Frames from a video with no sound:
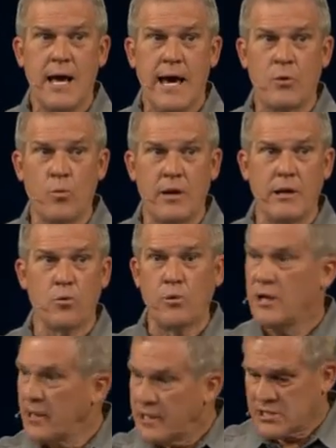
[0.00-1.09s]
And we
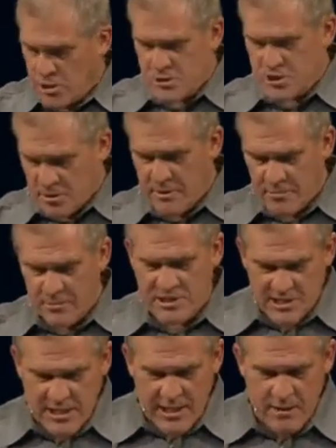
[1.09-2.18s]
release those commitments
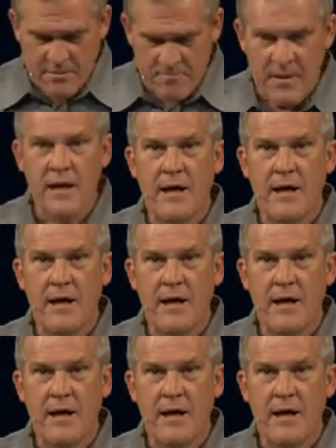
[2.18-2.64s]
to Him.